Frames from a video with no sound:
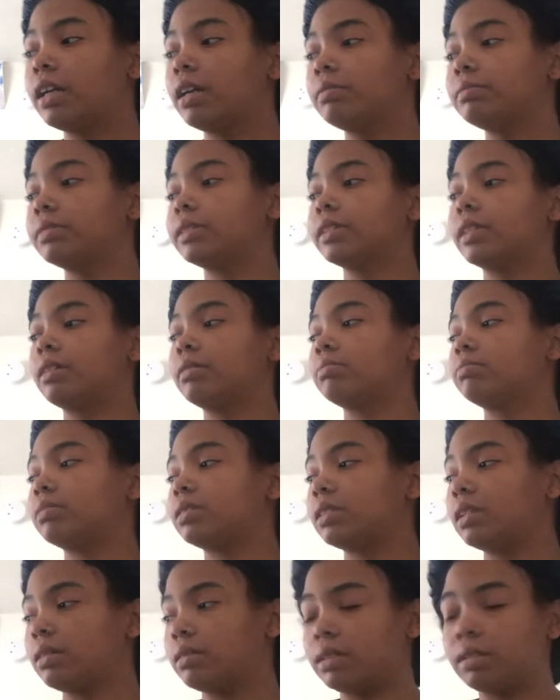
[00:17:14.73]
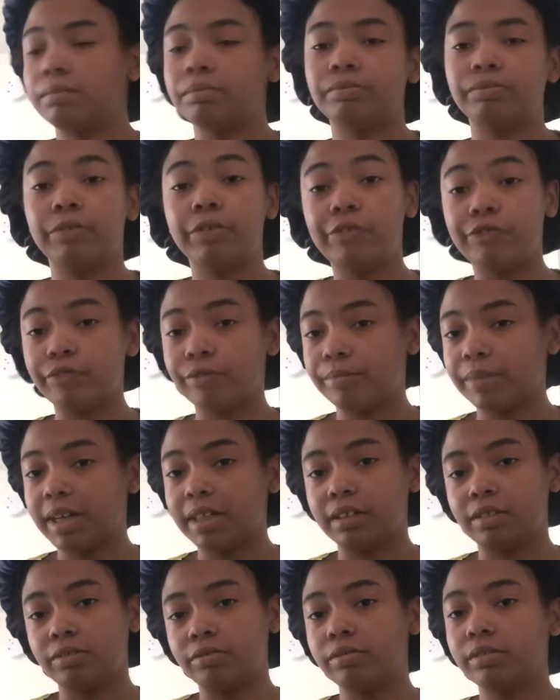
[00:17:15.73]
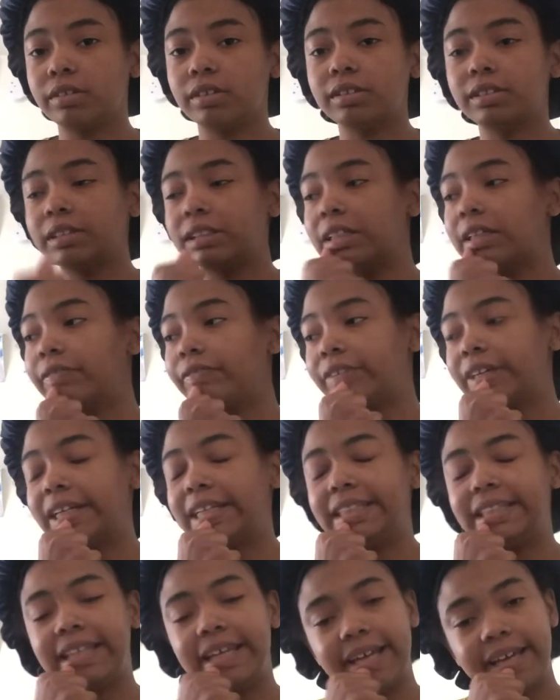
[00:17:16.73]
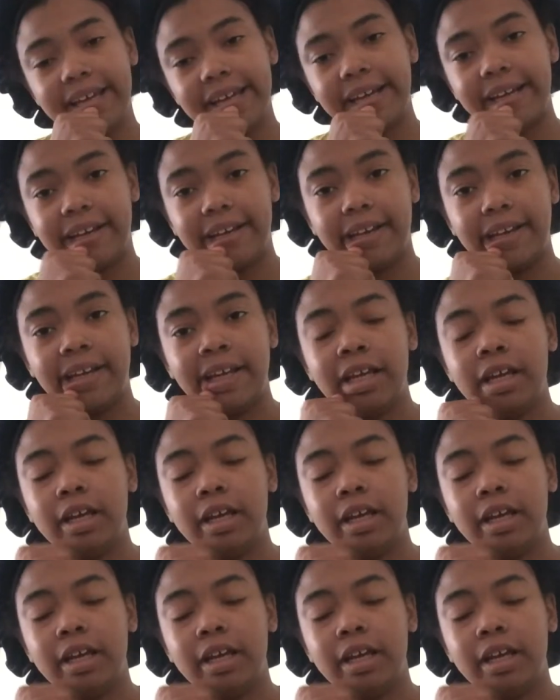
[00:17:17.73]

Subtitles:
I'm trying to tell him to move from by the door and stuff like that. And